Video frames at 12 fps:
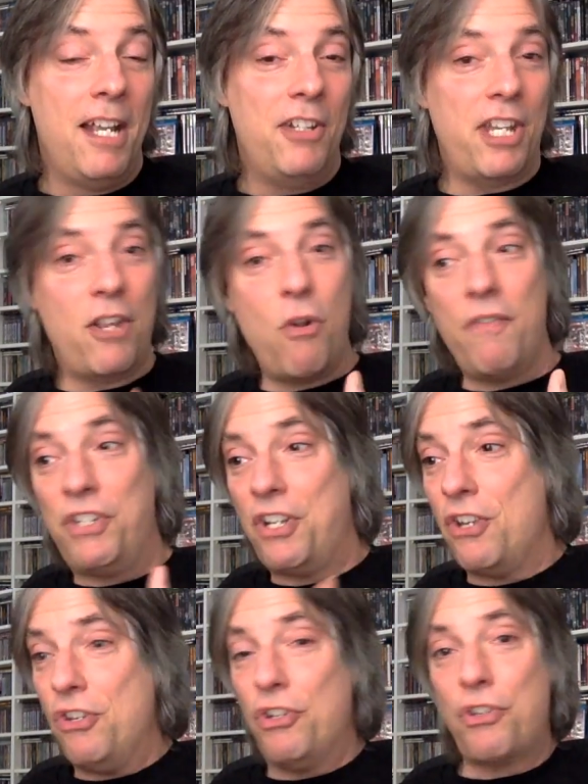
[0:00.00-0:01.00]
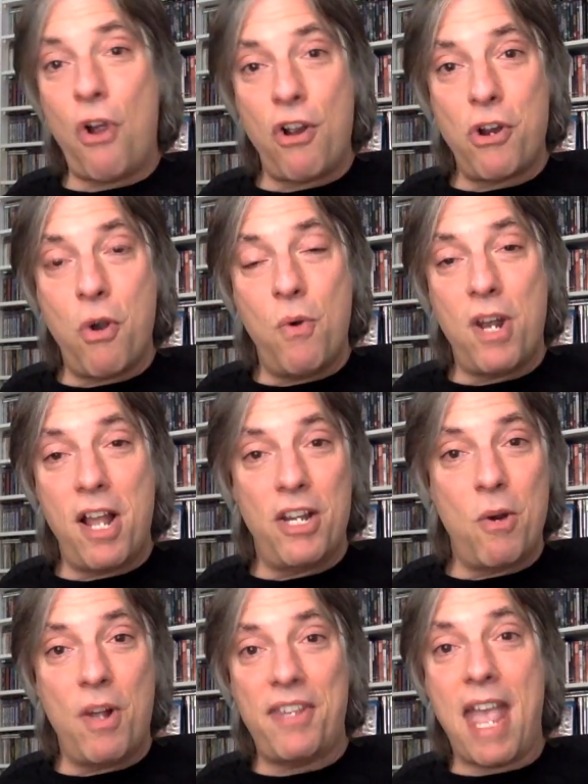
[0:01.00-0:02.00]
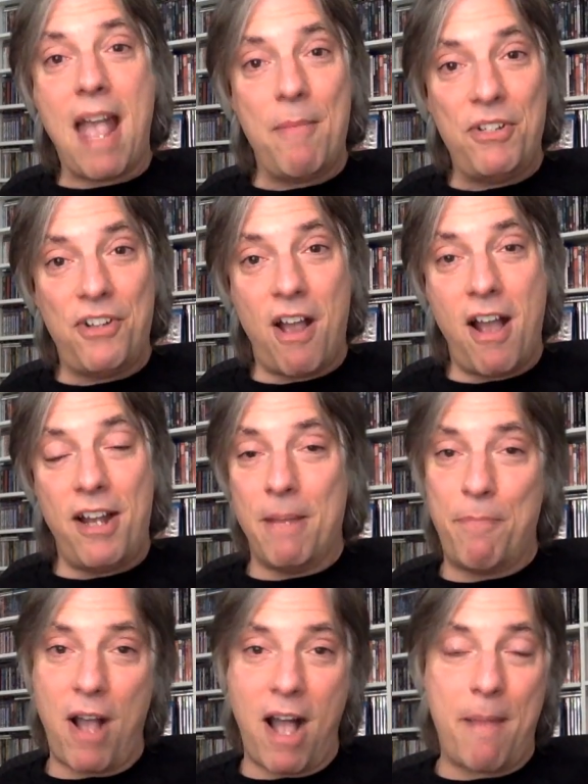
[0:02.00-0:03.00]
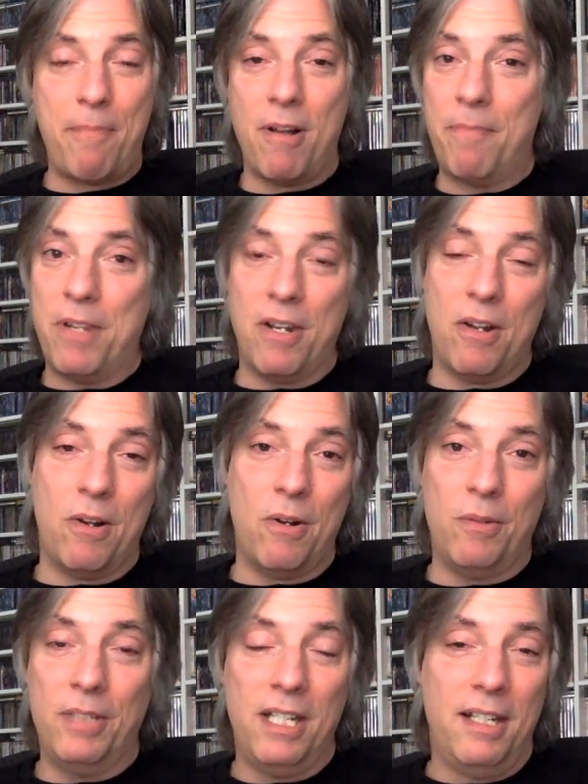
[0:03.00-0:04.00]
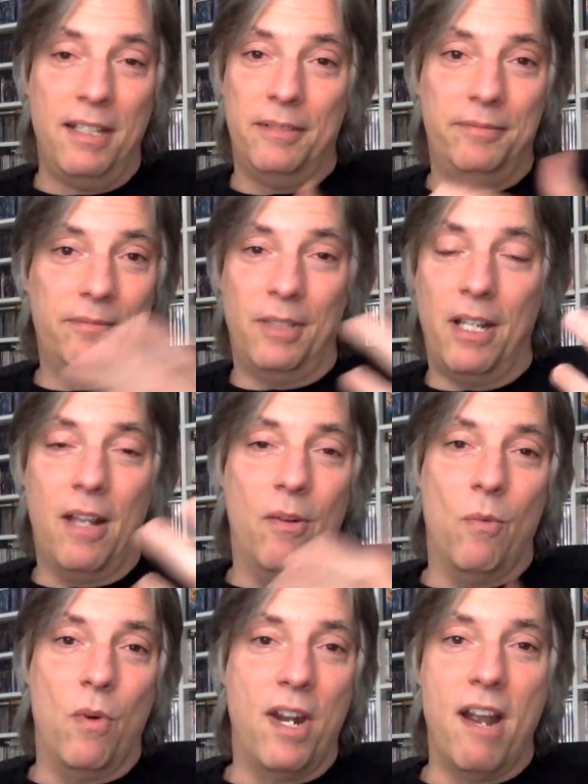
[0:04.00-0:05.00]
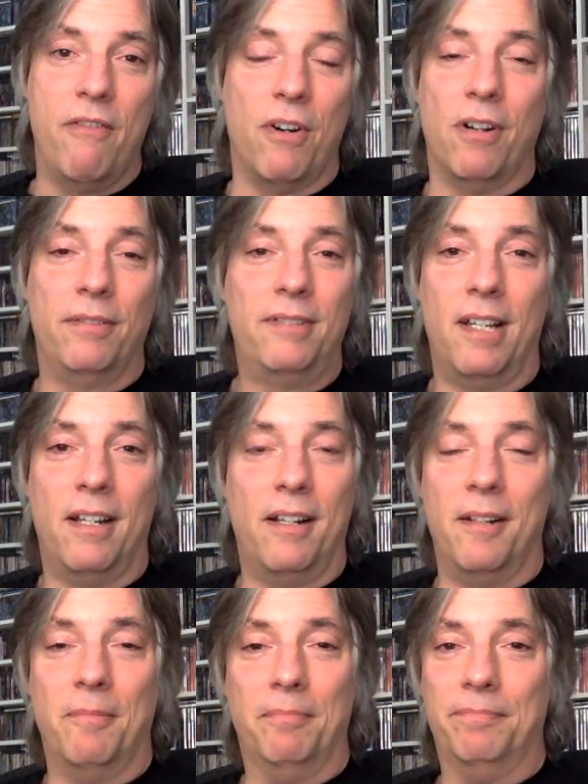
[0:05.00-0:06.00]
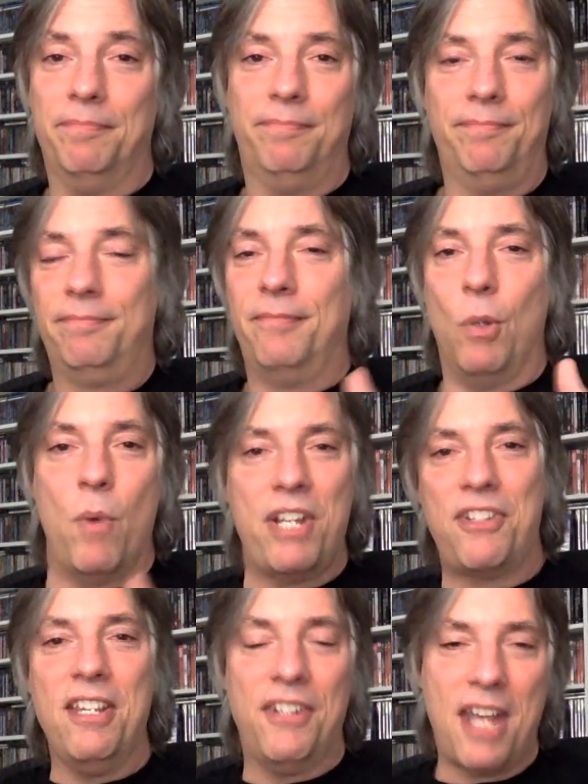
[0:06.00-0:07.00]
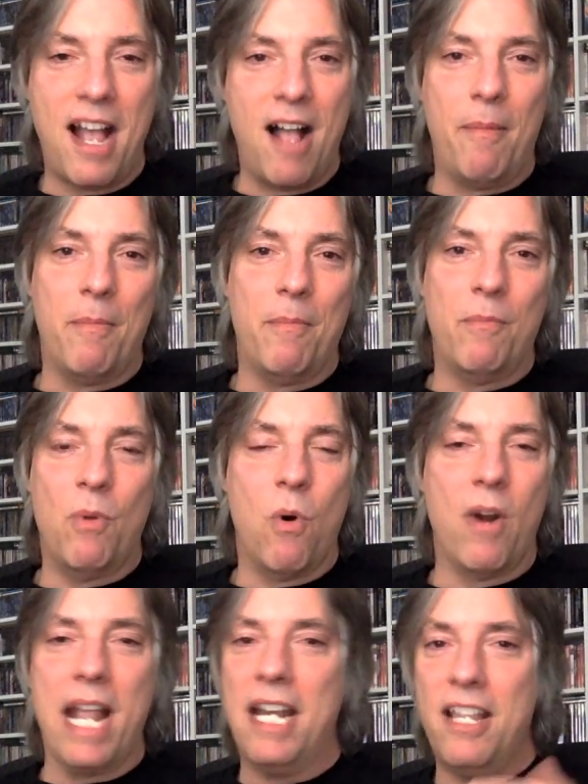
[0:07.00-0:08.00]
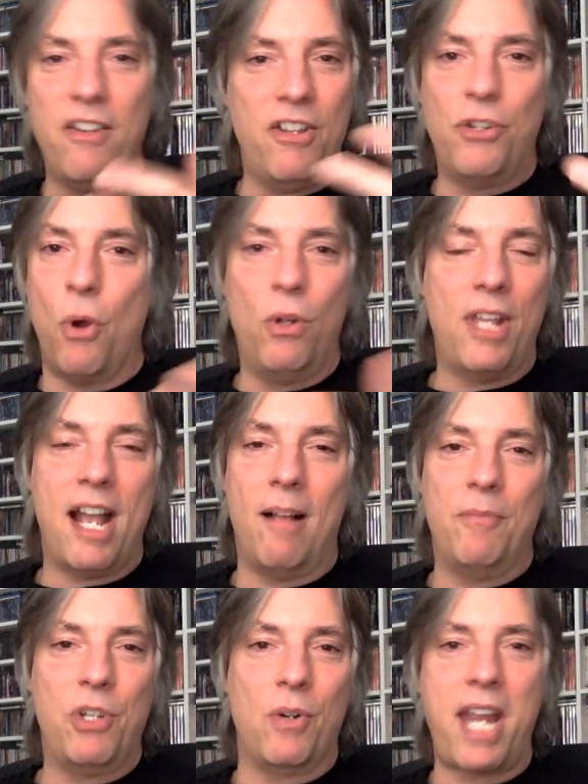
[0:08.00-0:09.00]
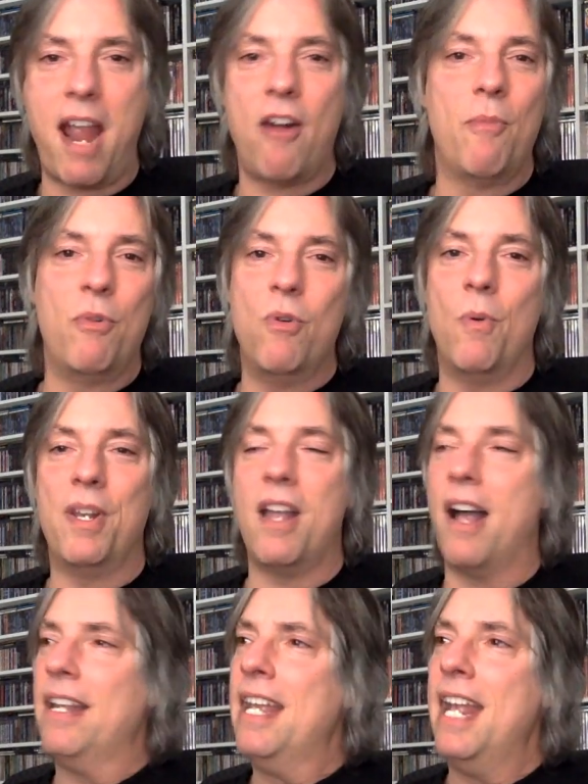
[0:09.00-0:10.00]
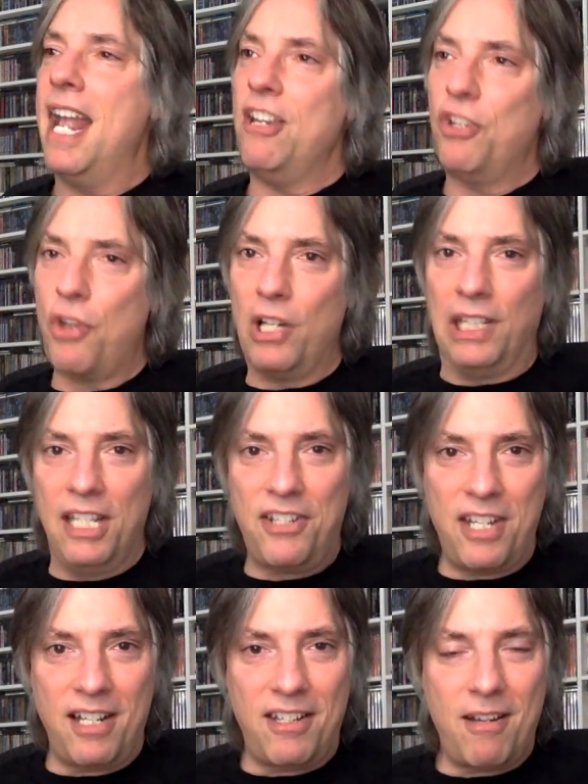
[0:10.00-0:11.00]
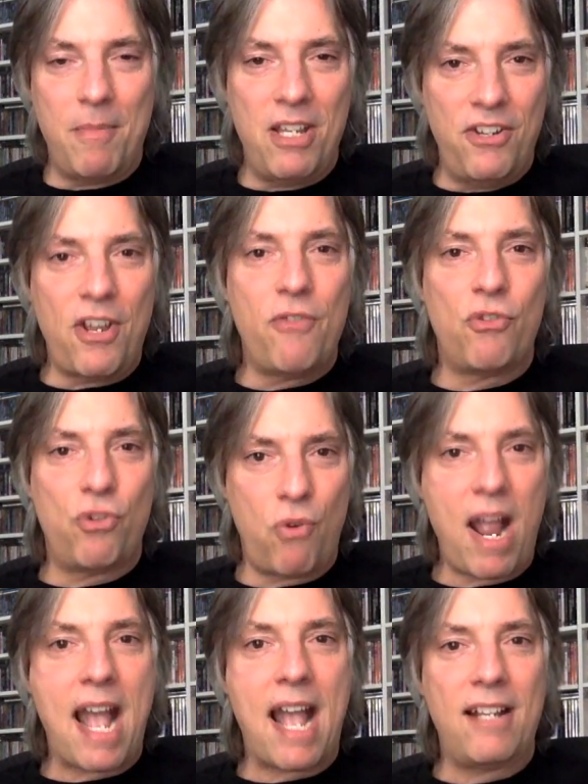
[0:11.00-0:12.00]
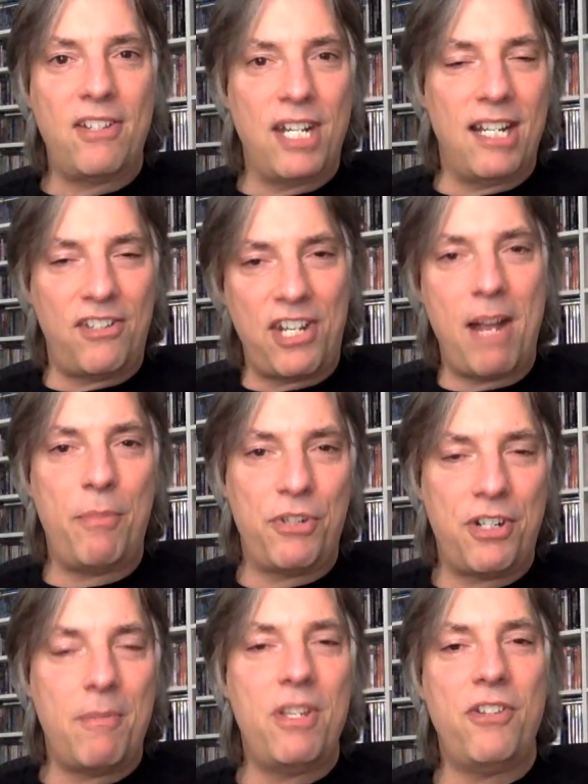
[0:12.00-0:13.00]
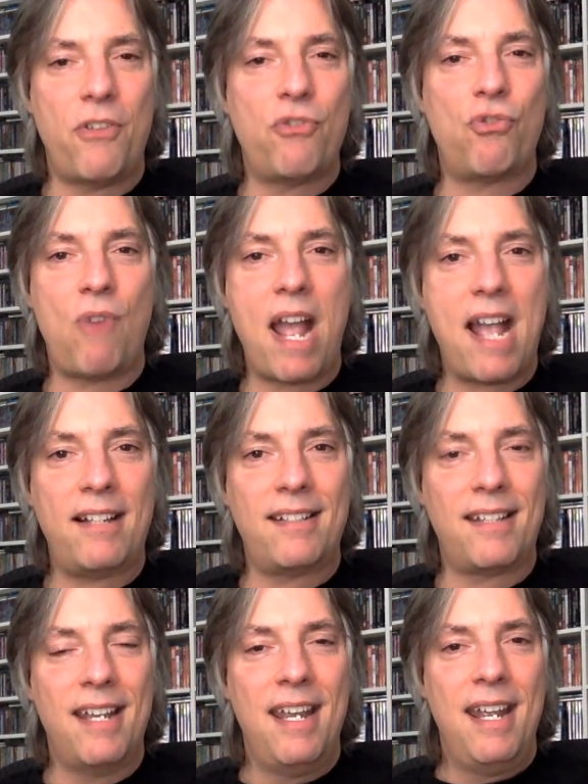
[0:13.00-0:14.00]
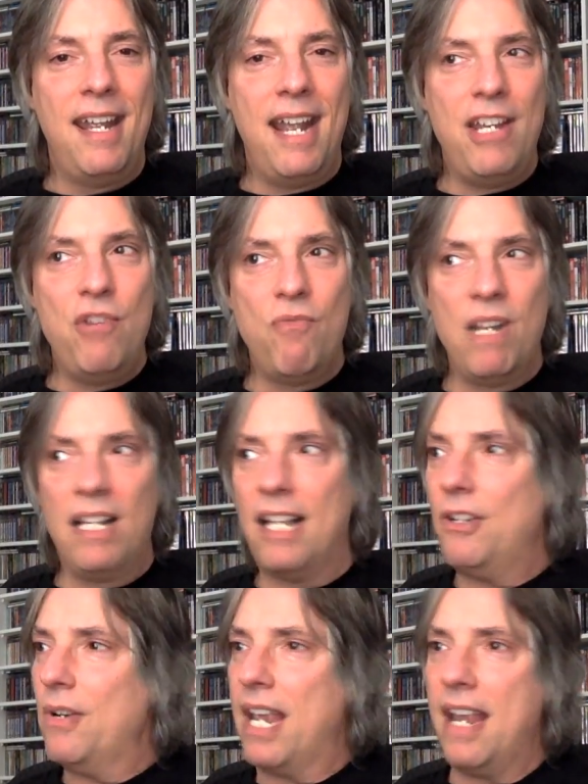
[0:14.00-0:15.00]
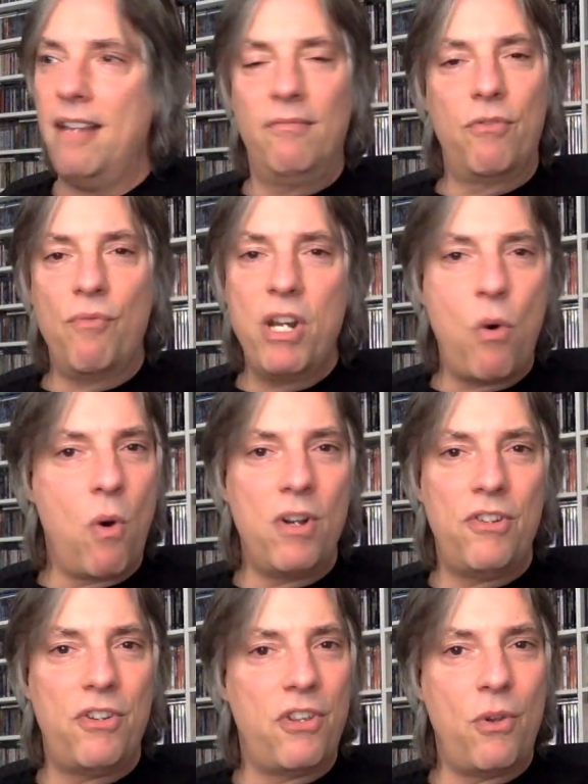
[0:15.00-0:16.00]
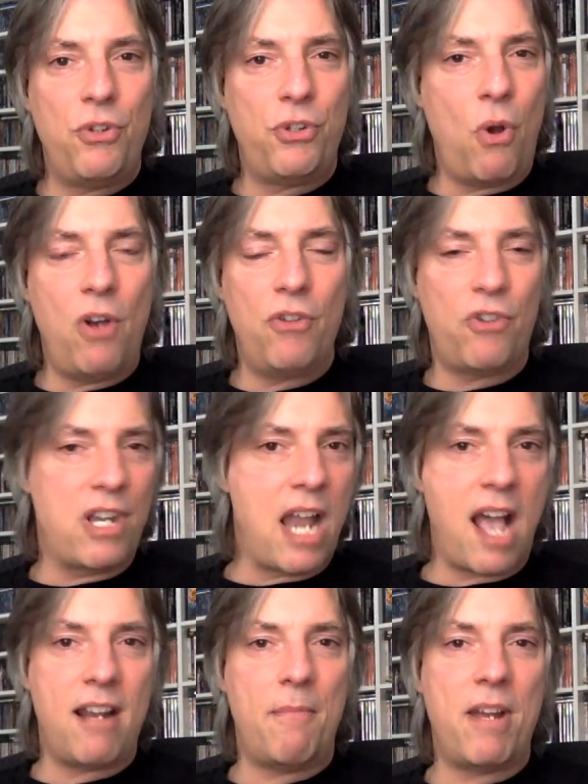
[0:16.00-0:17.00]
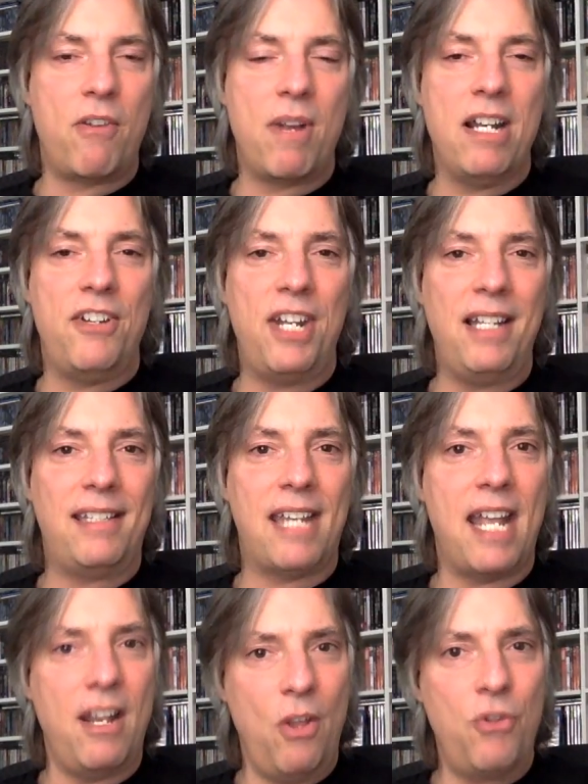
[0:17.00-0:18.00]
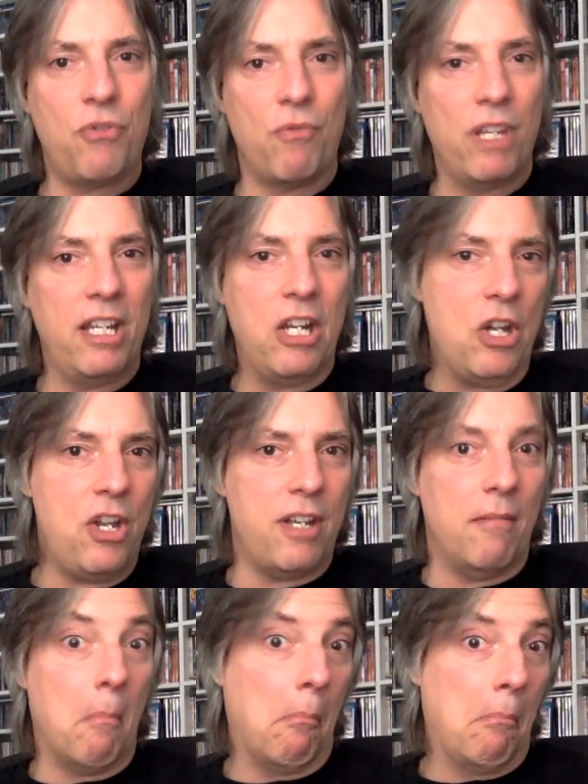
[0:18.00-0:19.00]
So then all of a sudden you start going on, you go onto Amazon and you pop up, you know, uh, whatever, um, the Westies album or any of his old albums, you know, Caribou and whatnot, and you start listening to some of these other tracks, you get samples of some of these other tracks, and you realize, okay, three quarters of those songs are not on my greatest hit set, and those are really good.